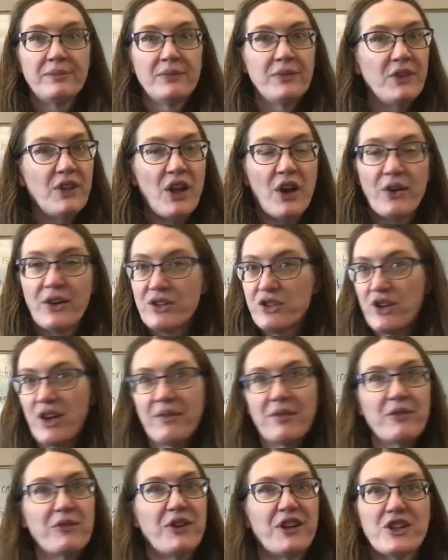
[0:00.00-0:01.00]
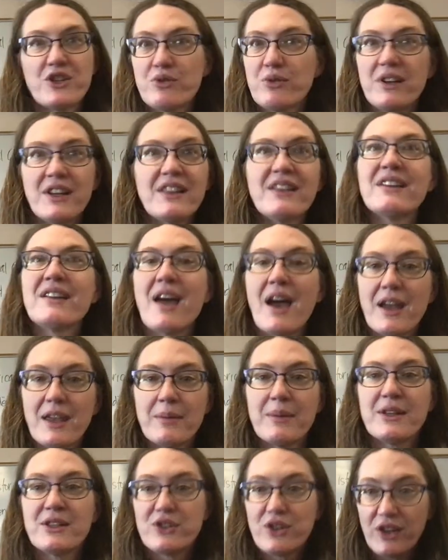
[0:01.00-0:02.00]
No, because you haven't finished reading the
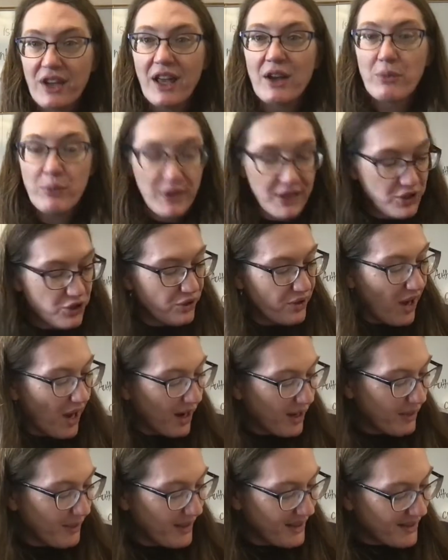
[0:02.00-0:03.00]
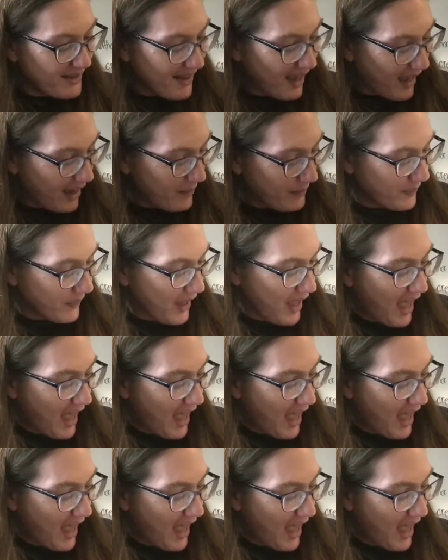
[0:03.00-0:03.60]
documents. So you got to read your documents, okay?